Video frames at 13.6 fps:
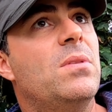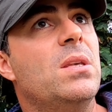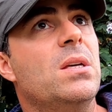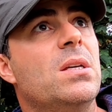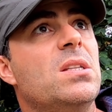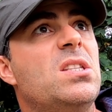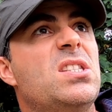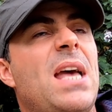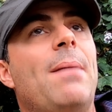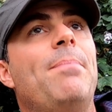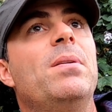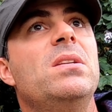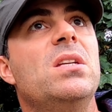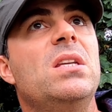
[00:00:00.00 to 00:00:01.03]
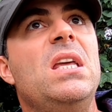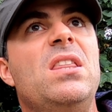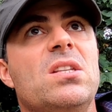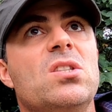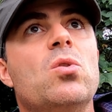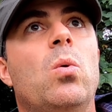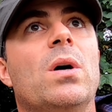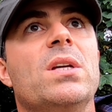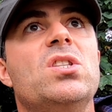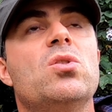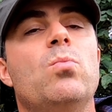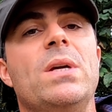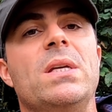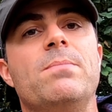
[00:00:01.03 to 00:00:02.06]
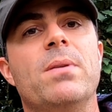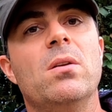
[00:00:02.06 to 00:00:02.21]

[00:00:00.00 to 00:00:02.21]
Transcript: the sap underneath is quite sweet,